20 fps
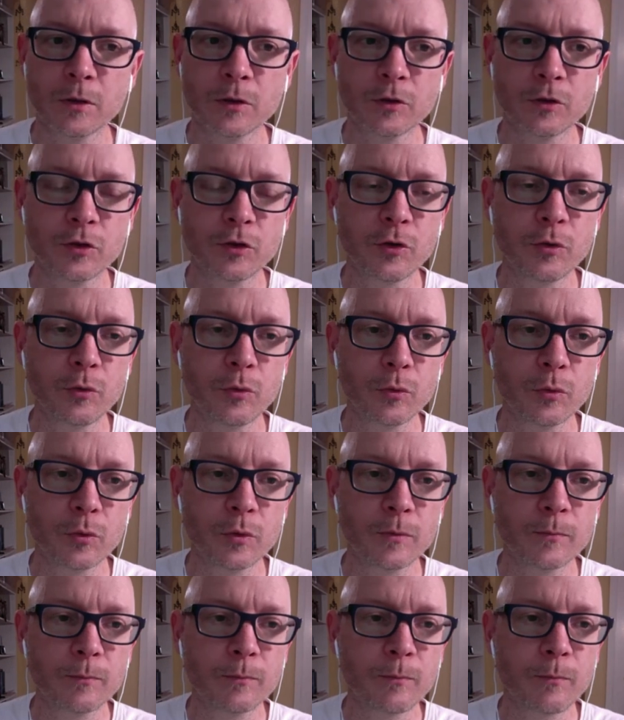to
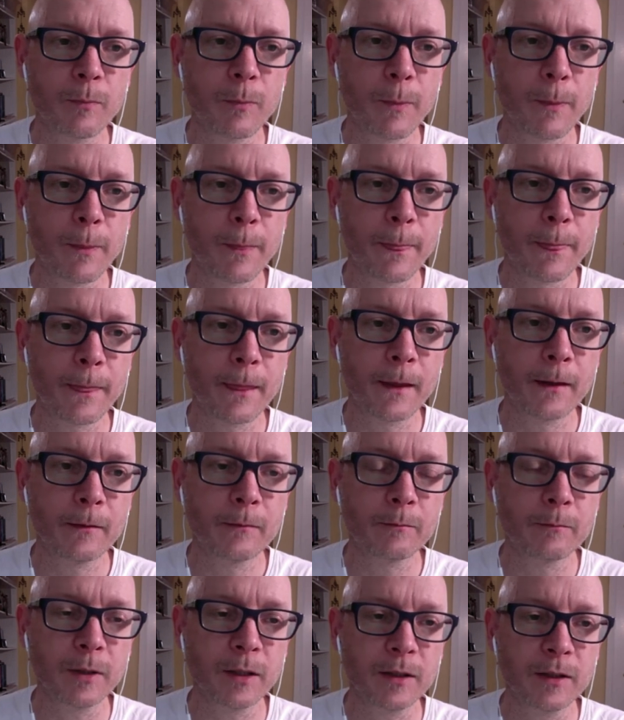
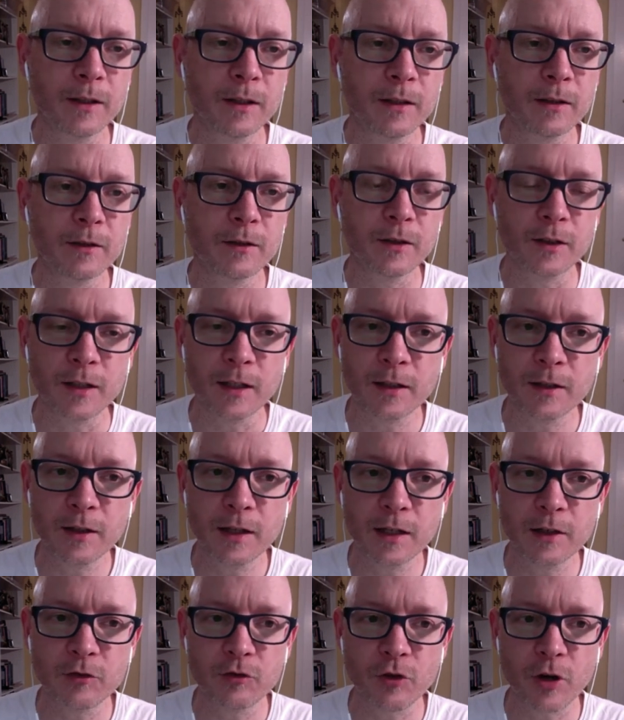the
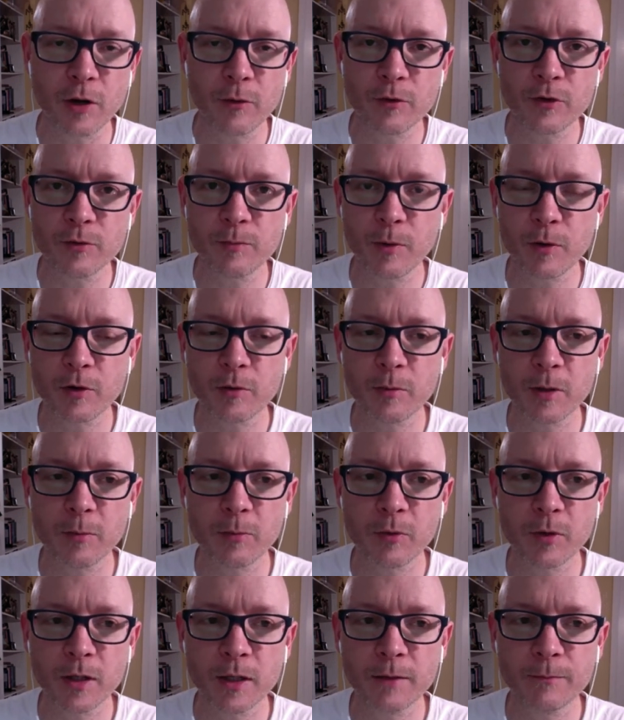dentate gyrus part of my
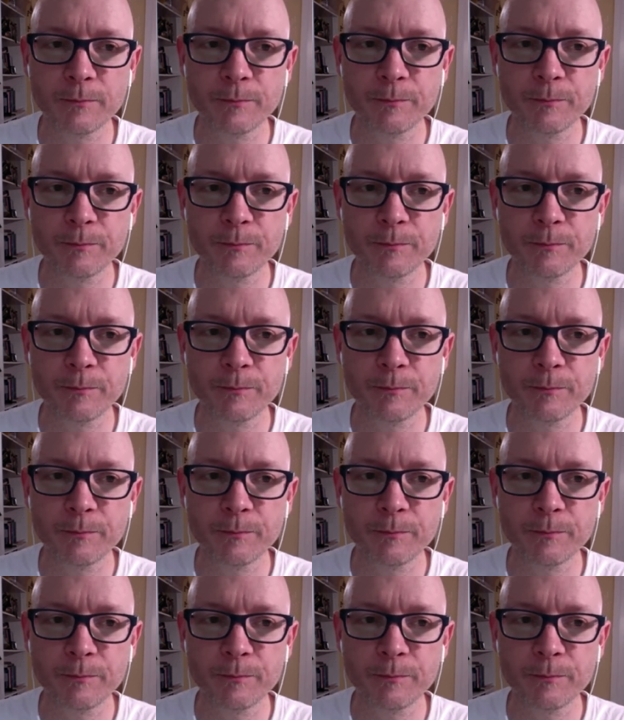brain